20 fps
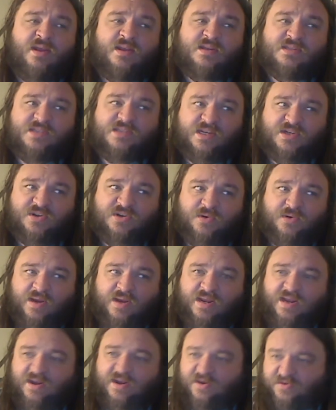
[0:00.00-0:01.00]
Such a
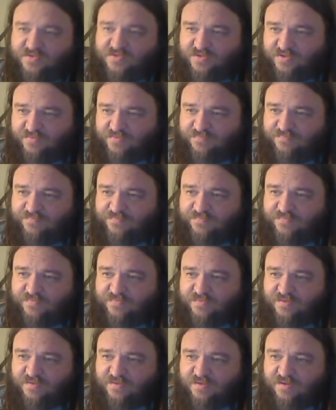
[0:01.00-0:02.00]
great character.
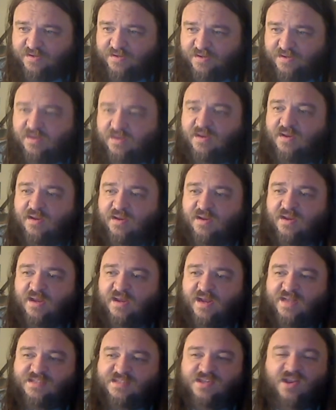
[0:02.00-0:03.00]

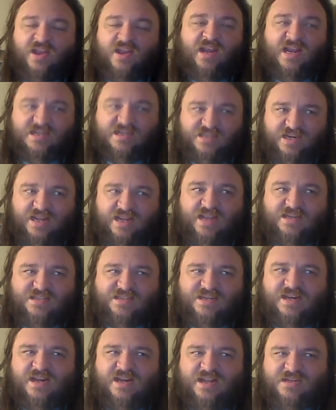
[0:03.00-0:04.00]
That's all I got today.
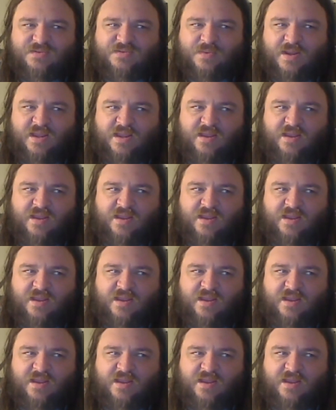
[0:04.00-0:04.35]
See you next week.